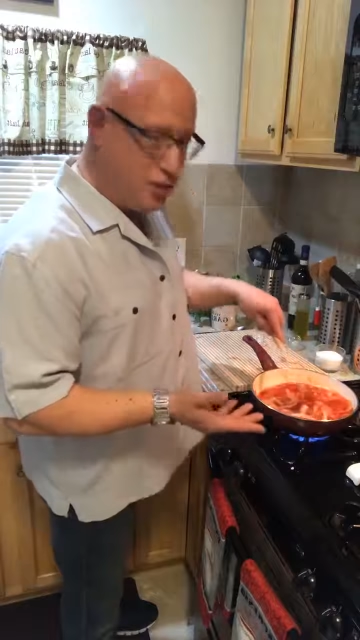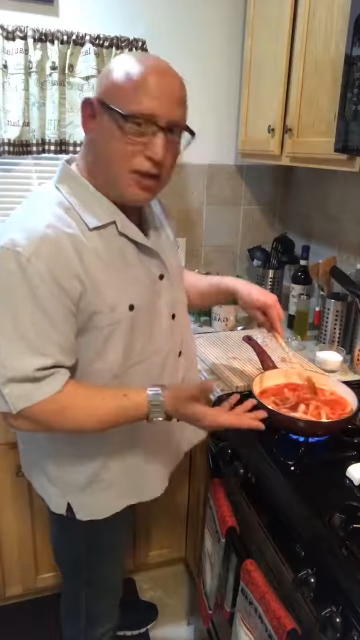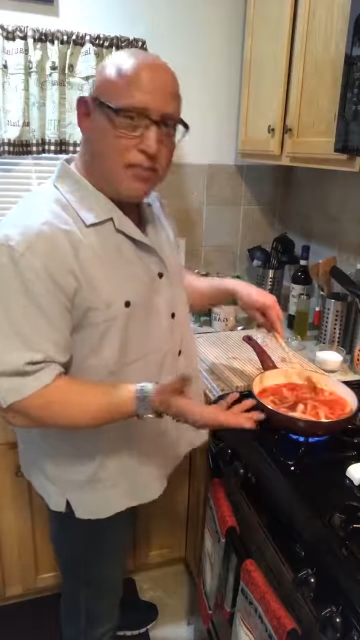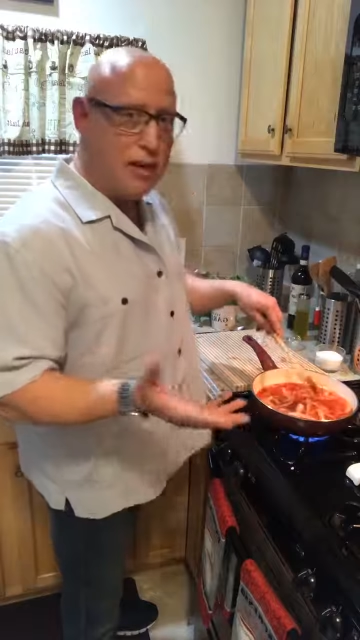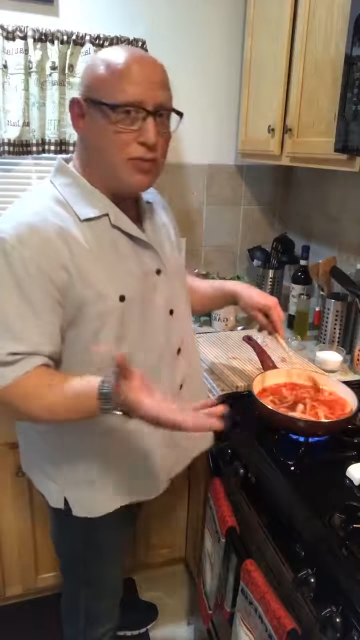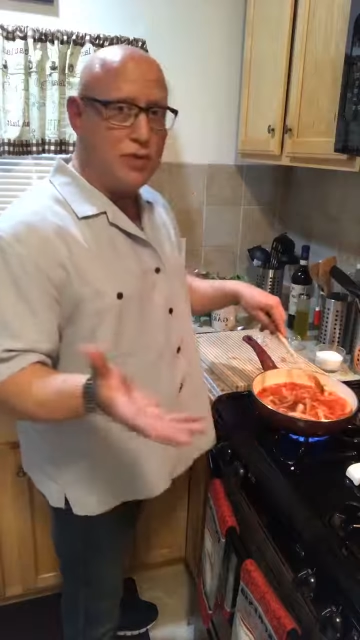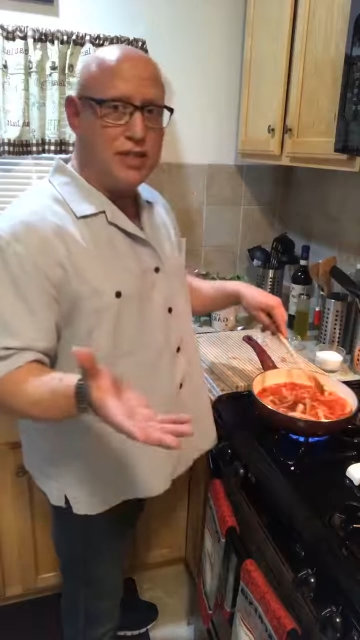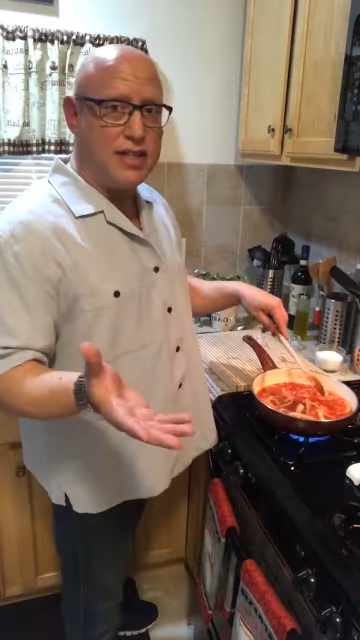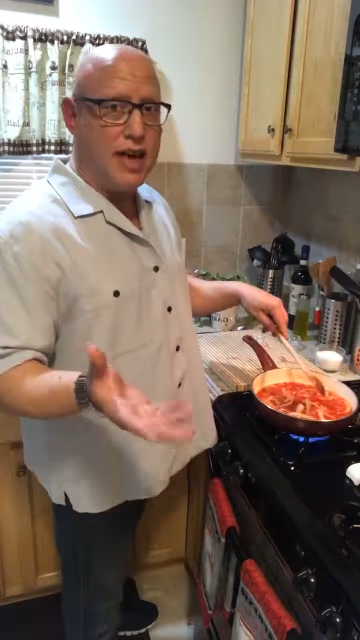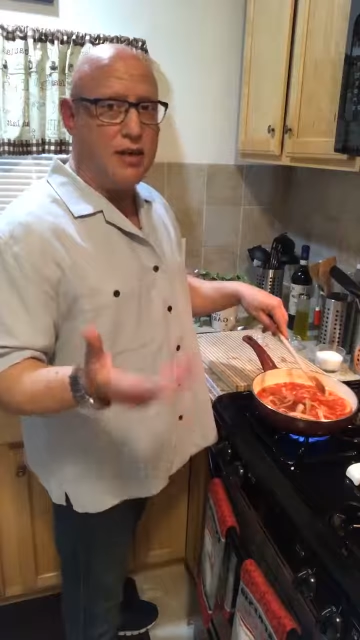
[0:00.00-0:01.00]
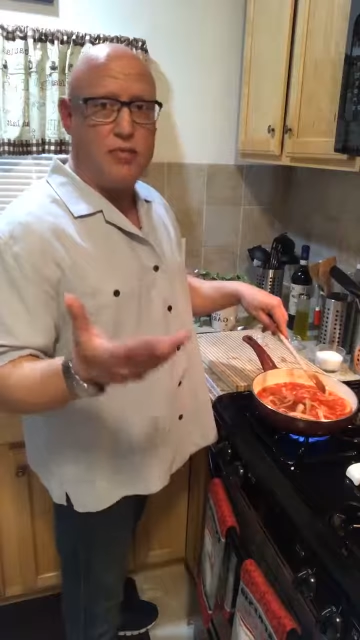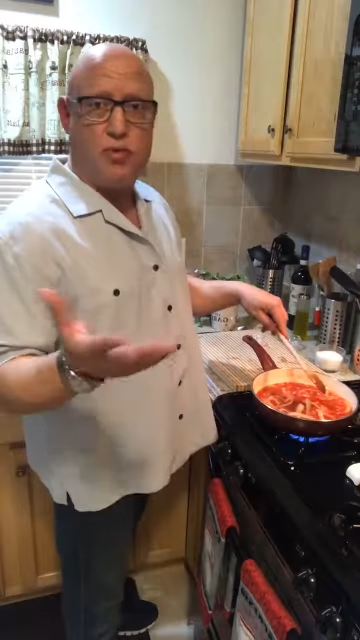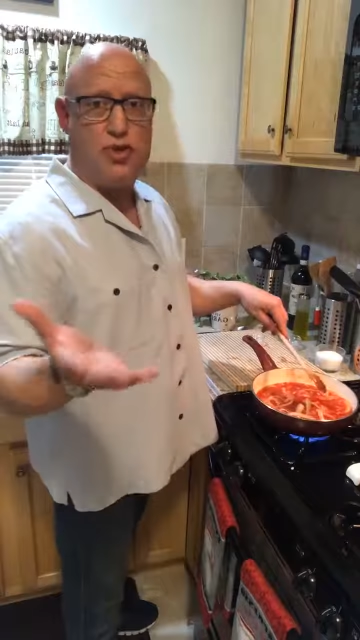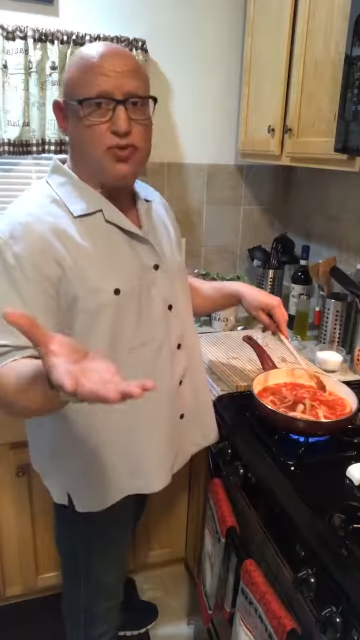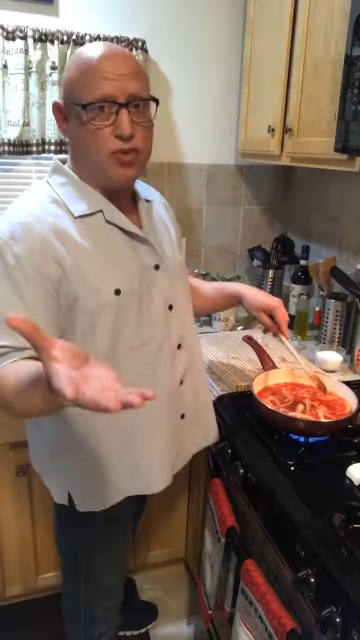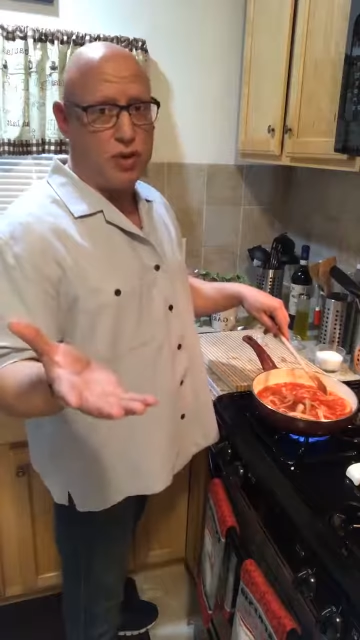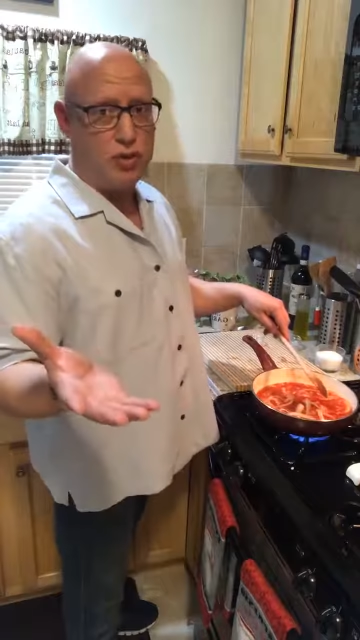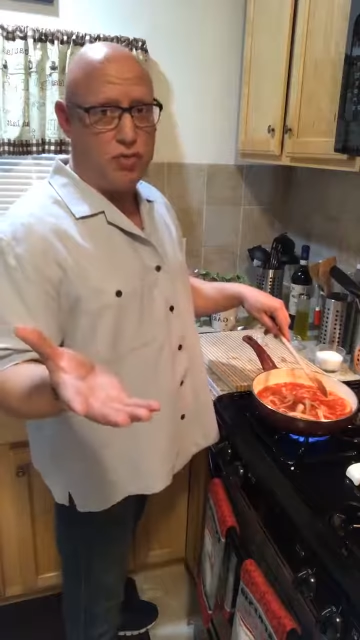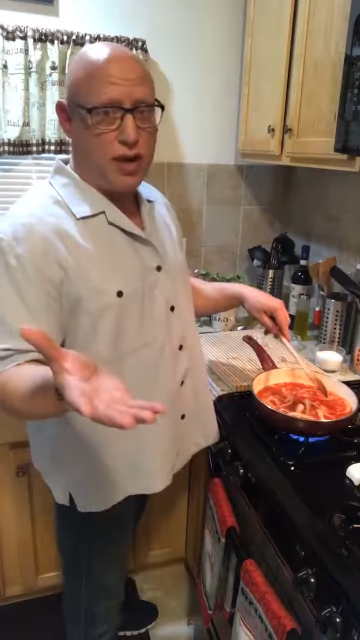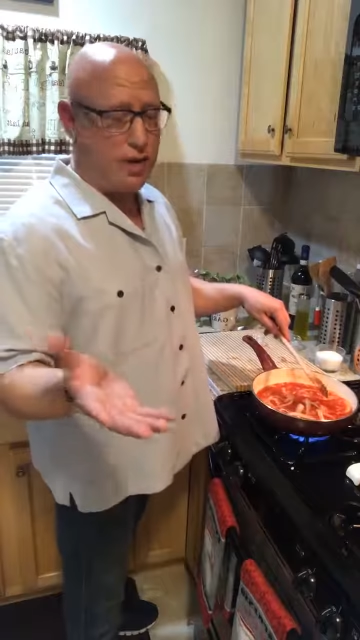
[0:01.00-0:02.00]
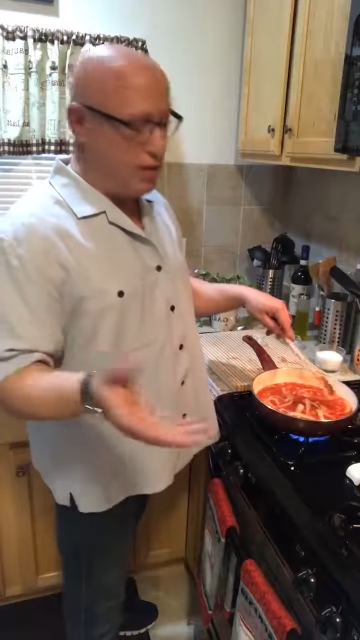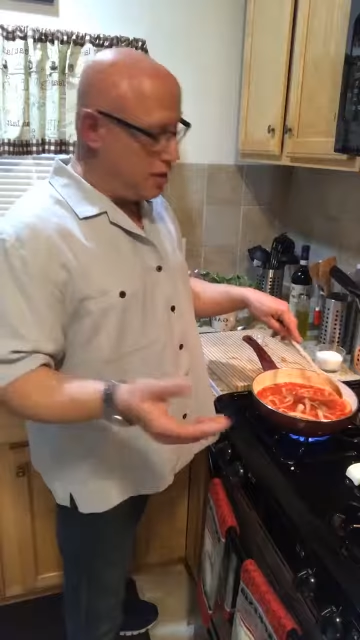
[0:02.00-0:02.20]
You can make it with a salad, which is really great.